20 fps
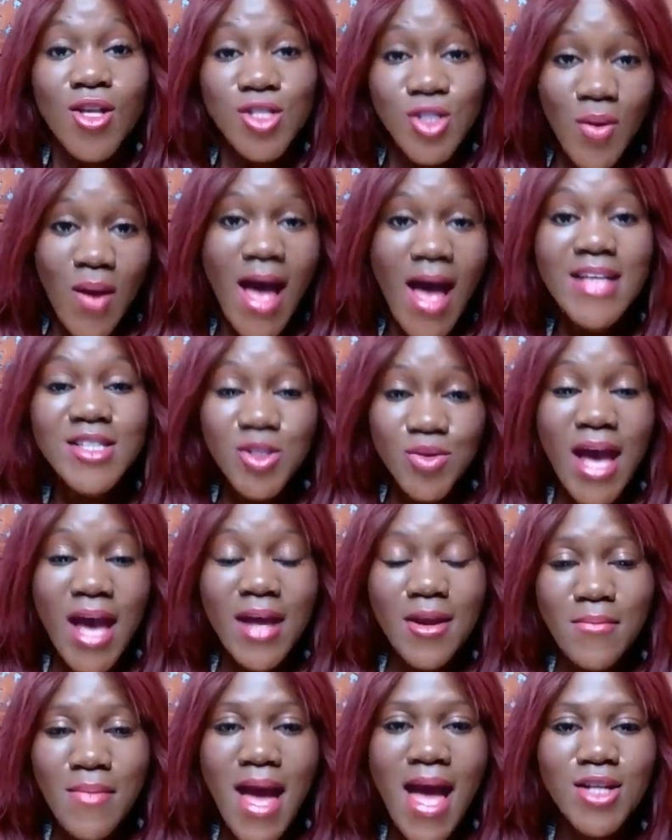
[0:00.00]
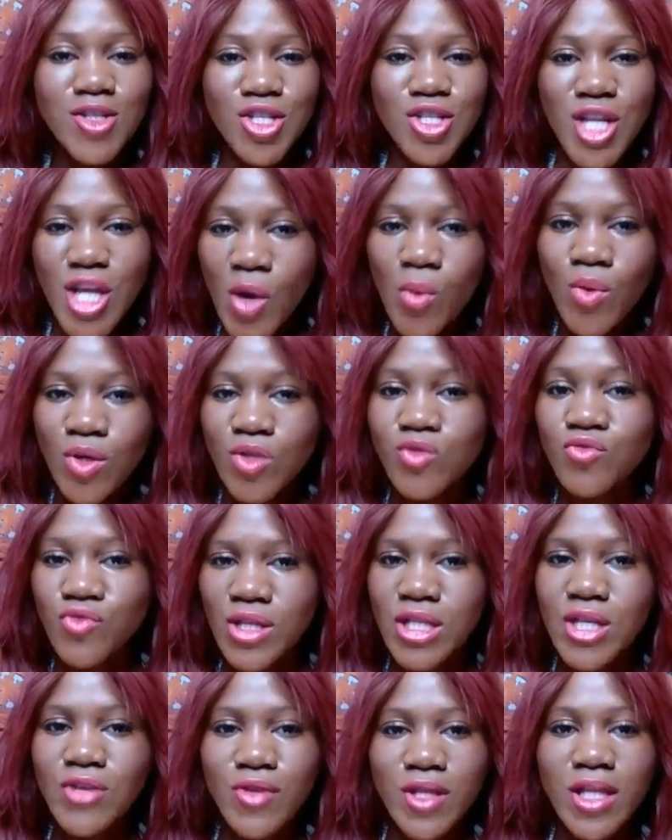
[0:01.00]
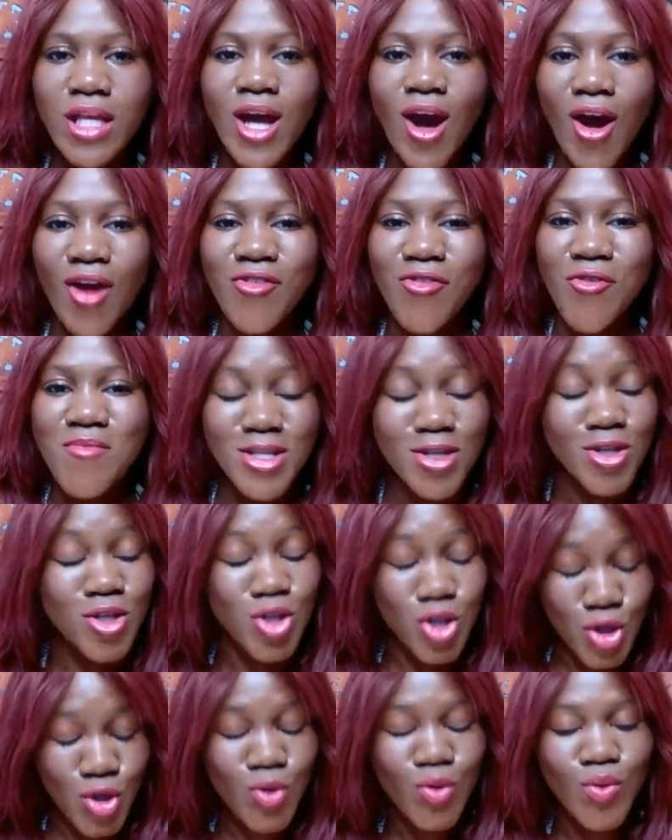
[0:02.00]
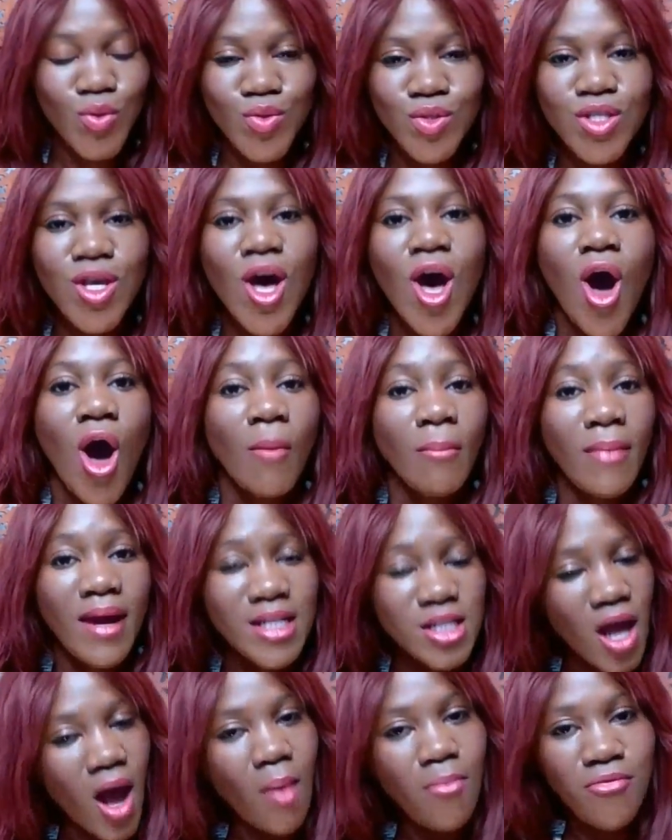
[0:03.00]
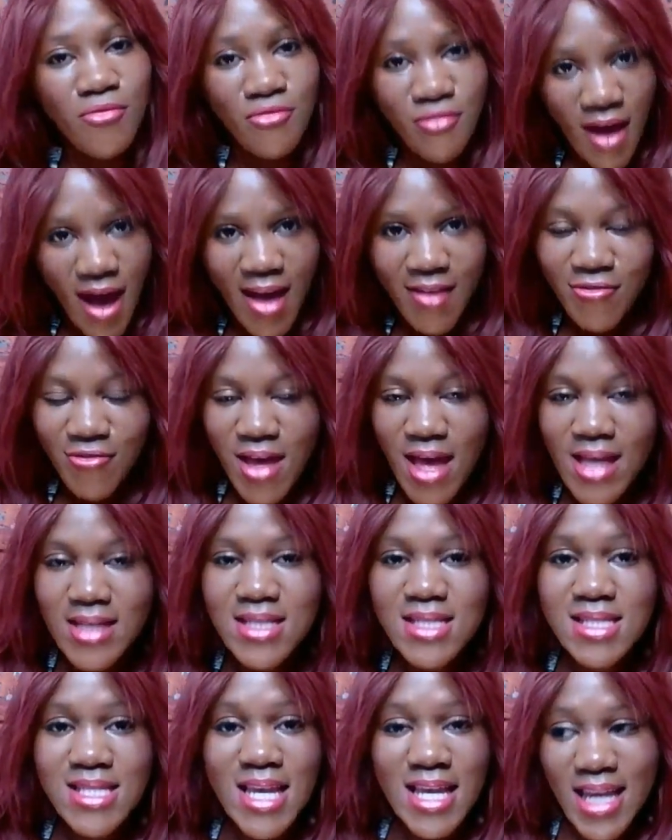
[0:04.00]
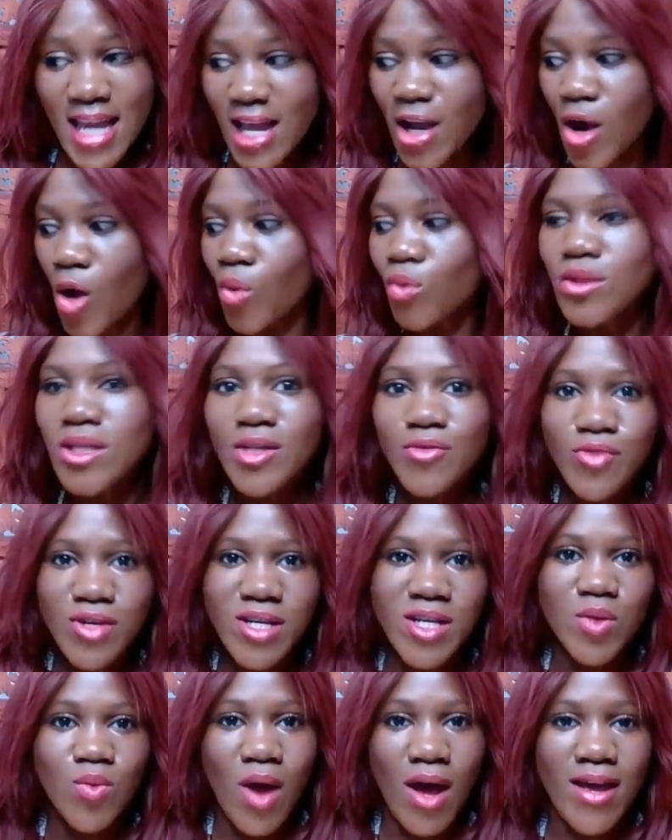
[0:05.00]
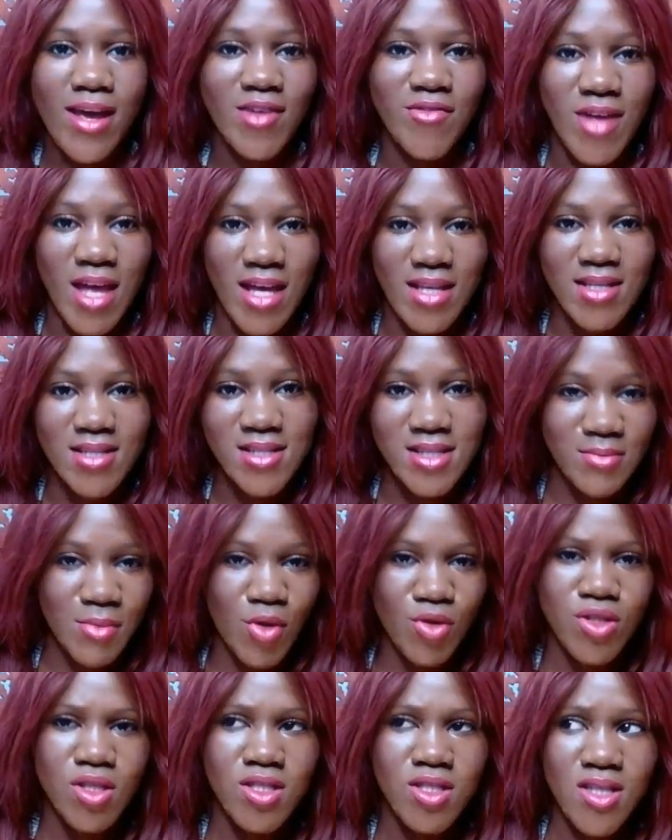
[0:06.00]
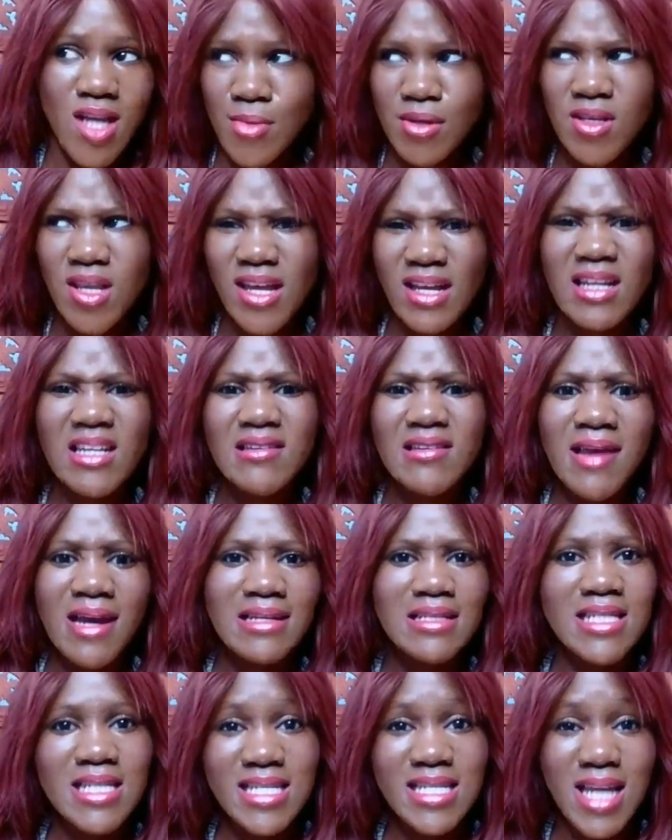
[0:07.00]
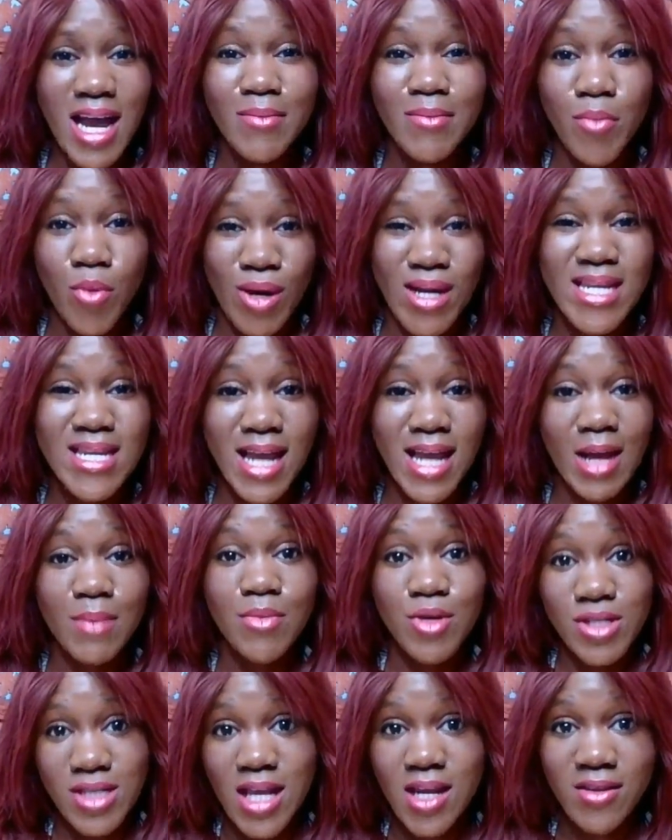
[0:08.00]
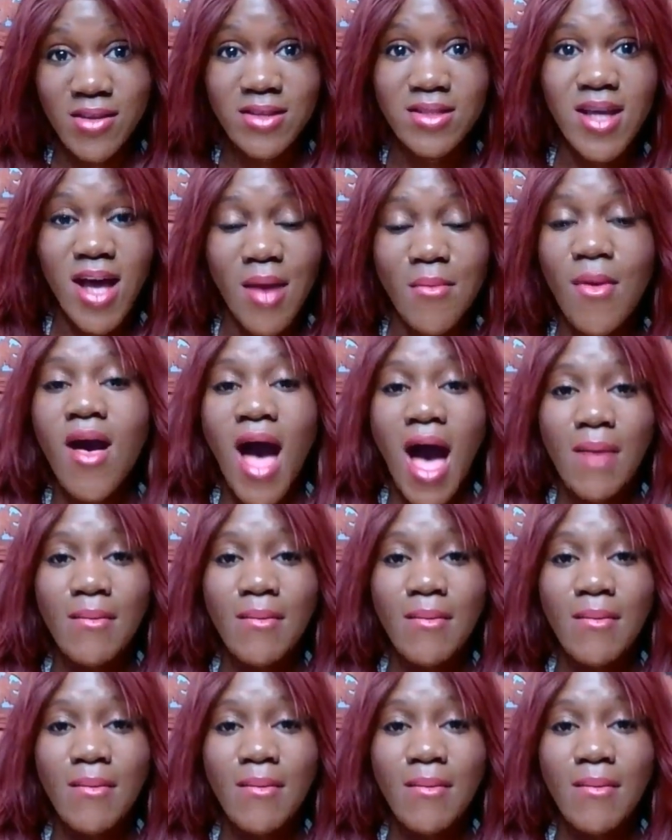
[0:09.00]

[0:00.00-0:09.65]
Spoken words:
So as you can imagine, it was really hard for me to choose my top 5 fantasy, and I only read YA fantasy most of the time. I mean, like 99.9% of the time.